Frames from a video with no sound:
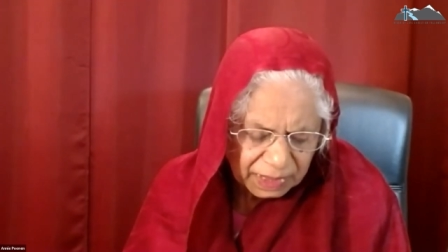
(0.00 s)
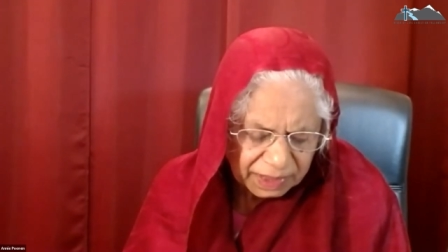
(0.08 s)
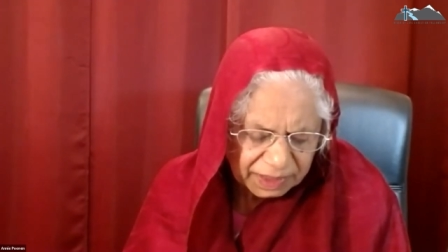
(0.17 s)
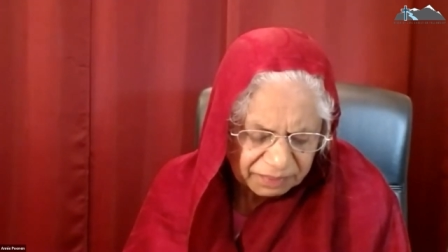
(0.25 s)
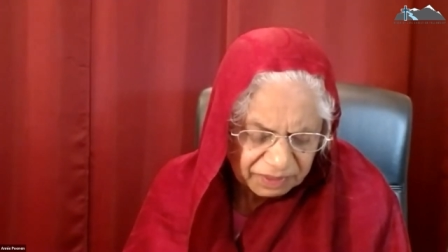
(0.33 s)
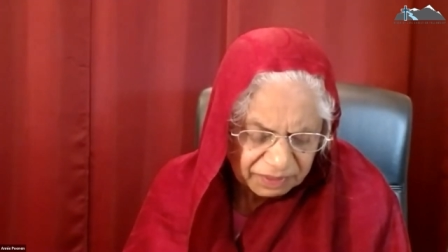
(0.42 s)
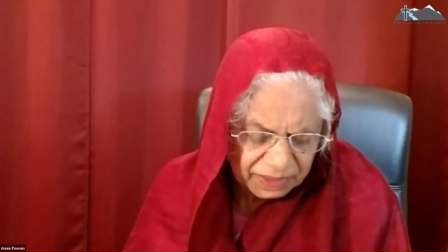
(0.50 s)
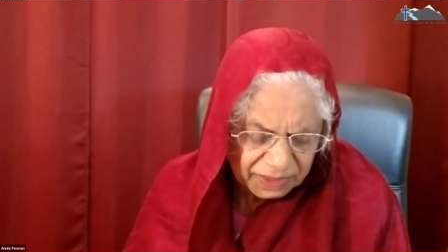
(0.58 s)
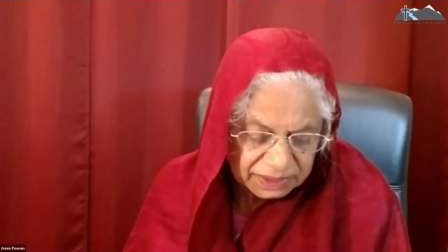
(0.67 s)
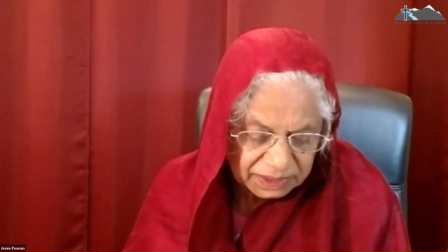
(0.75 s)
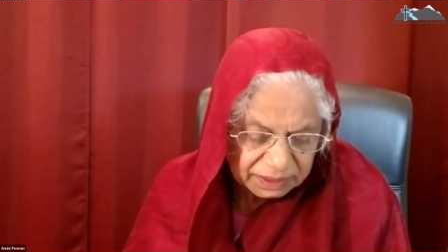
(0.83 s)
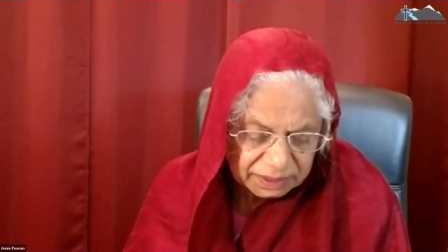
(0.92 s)
Our Heavenly
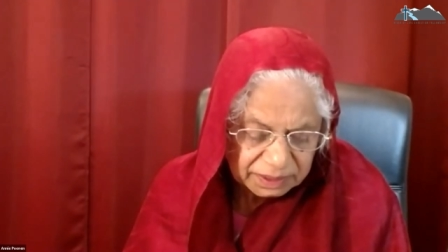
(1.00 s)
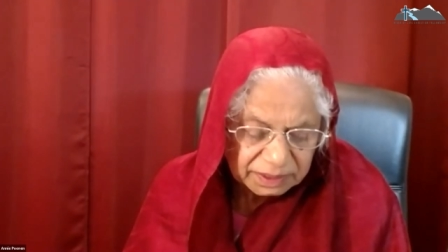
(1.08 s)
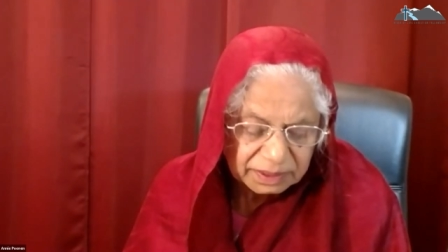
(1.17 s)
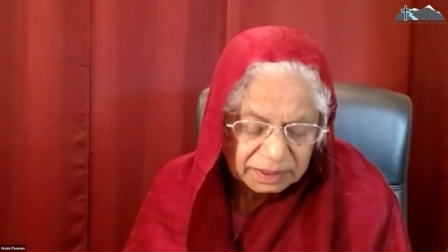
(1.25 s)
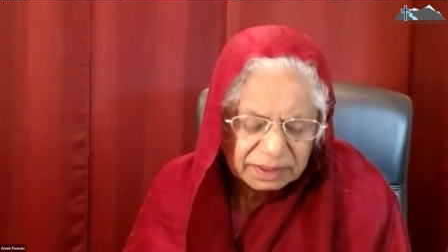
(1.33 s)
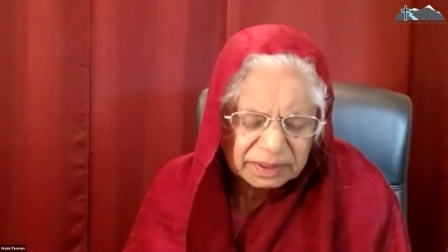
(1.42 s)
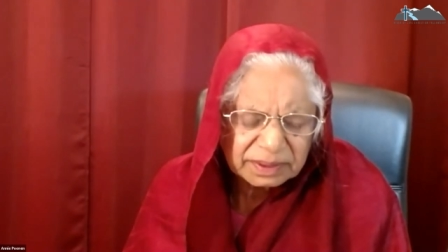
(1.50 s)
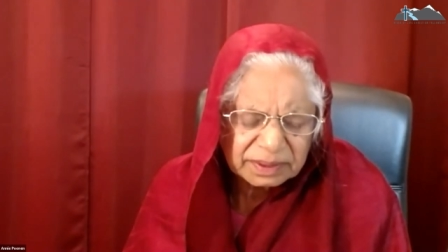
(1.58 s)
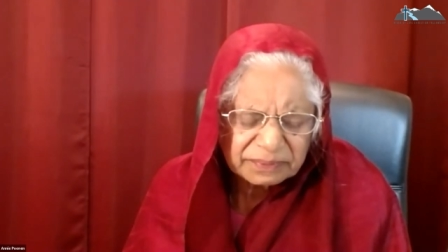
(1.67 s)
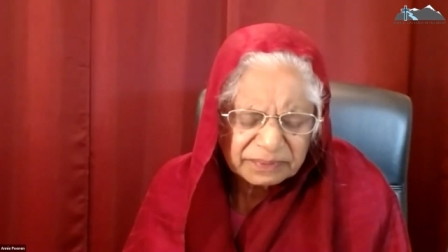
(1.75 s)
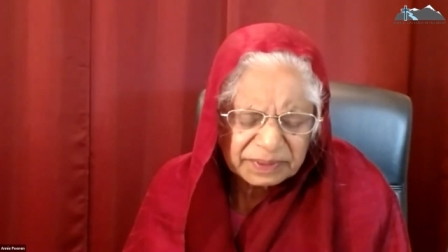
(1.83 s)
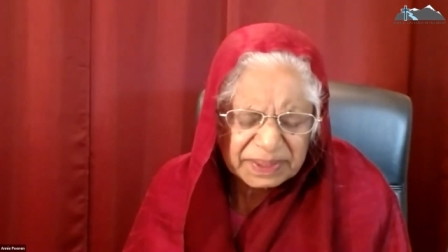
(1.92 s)
Father,
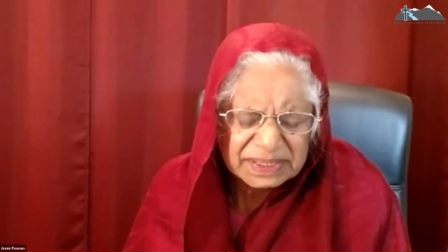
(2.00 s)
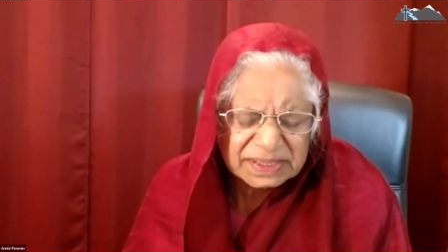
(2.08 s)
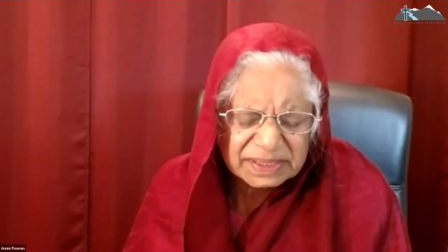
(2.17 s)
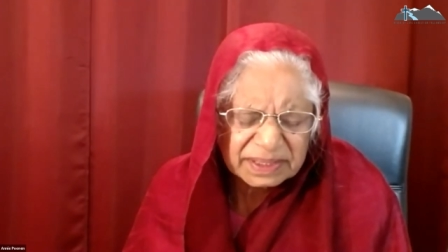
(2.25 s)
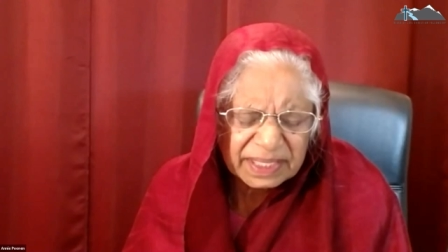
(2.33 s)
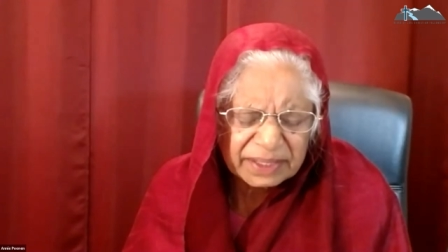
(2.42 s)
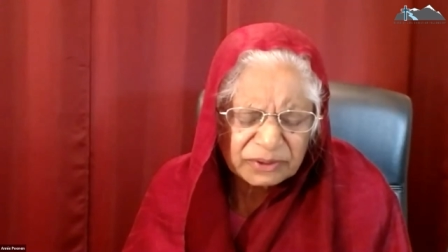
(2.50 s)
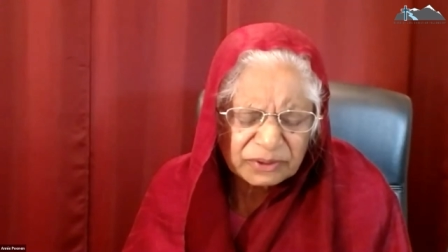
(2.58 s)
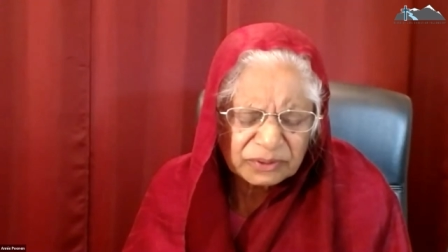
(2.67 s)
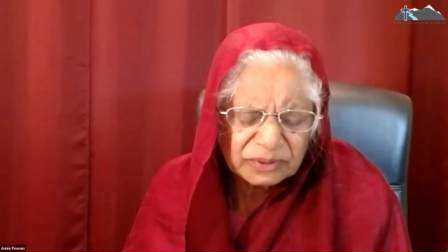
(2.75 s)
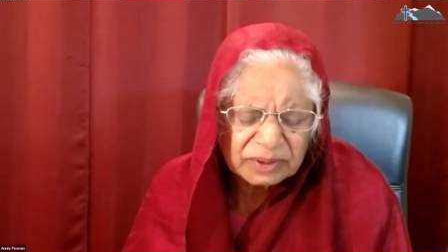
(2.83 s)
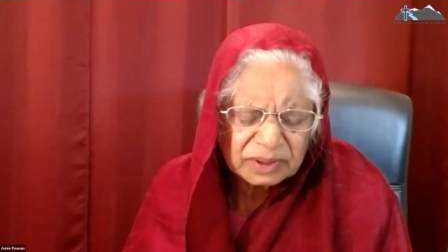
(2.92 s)
we praise and thank
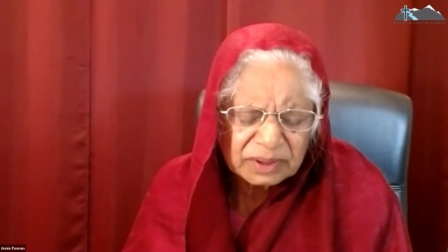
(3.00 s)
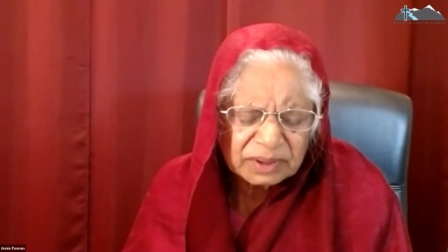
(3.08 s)
you